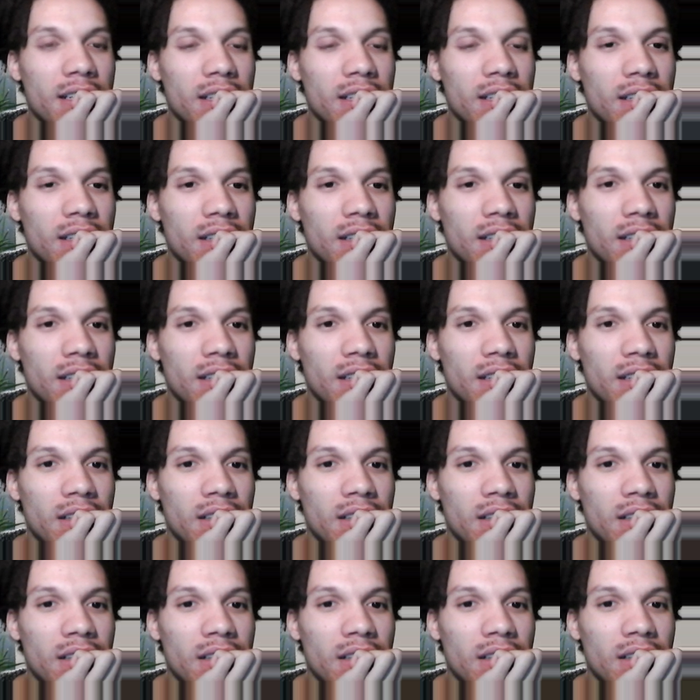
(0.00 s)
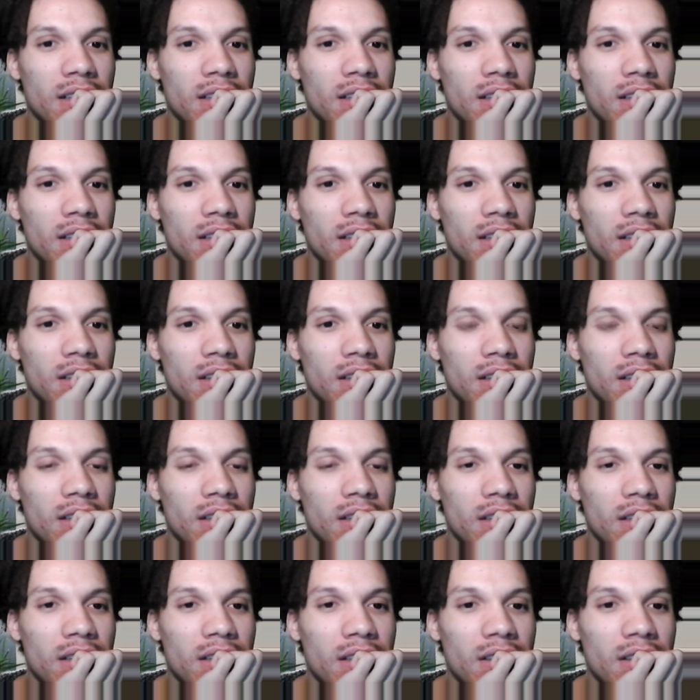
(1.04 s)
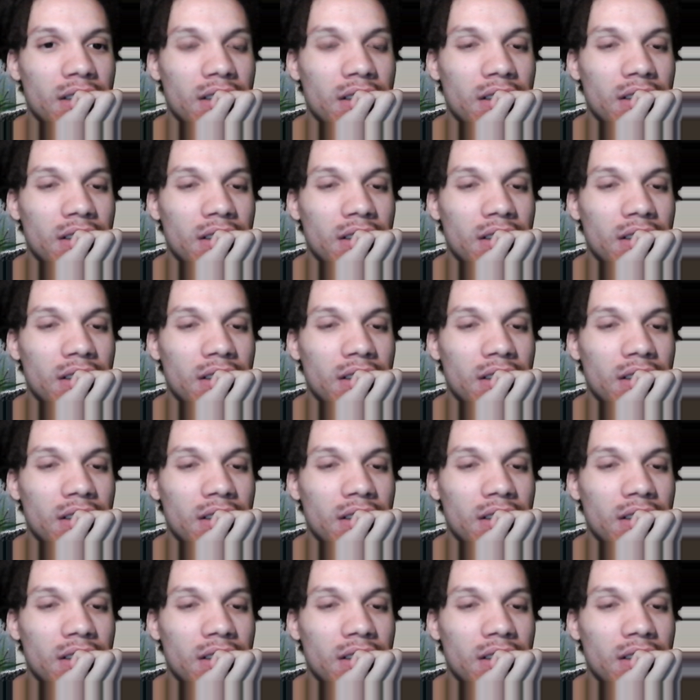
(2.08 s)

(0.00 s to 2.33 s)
No one is speaking in this clip.